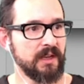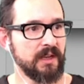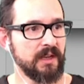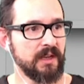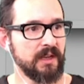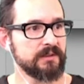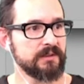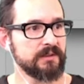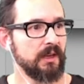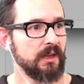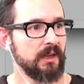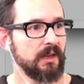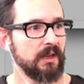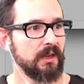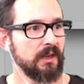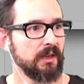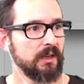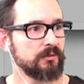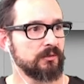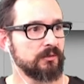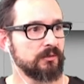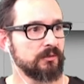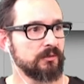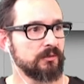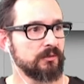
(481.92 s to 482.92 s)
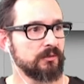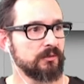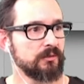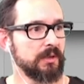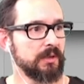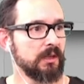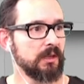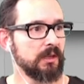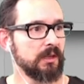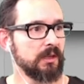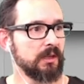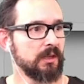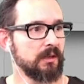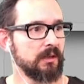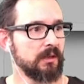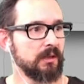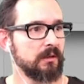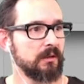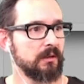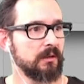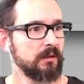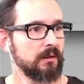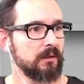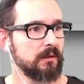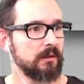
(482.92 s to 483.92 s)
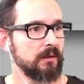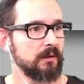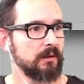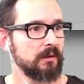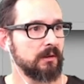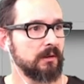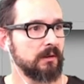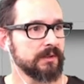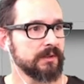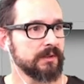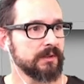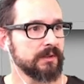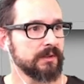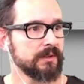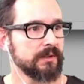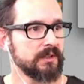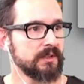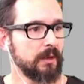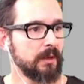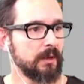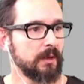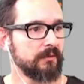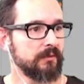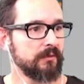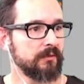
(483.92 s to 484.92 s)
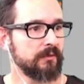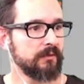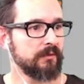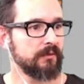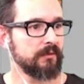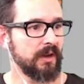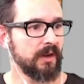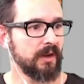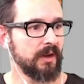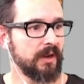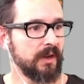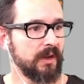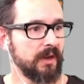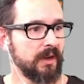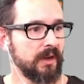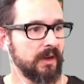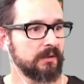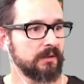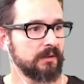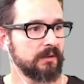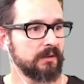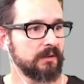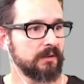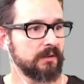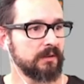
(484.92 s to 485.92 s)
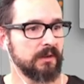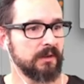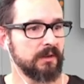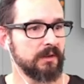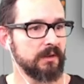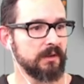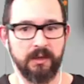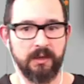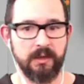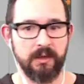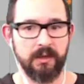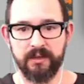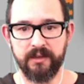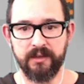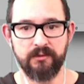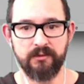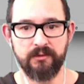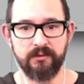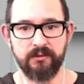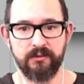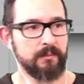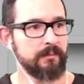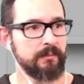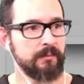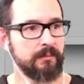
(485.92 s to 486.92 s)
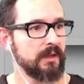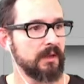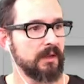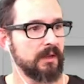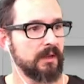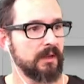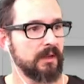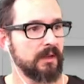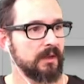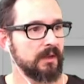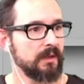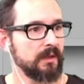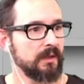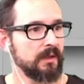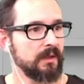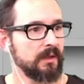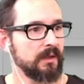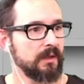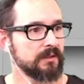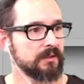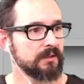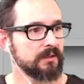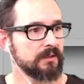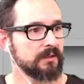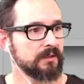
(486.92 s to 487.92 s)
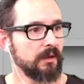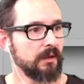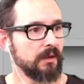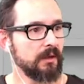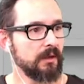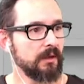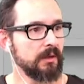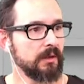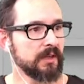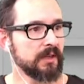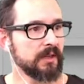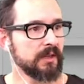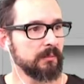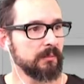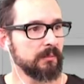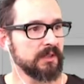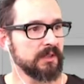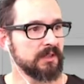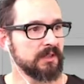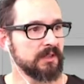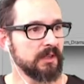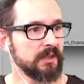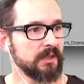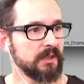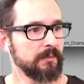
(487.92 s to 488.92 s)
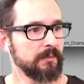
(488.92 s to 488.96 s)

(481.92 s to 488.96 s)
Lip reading: It should be, what's the name of the file? Impact drum. So impact drum, it's here.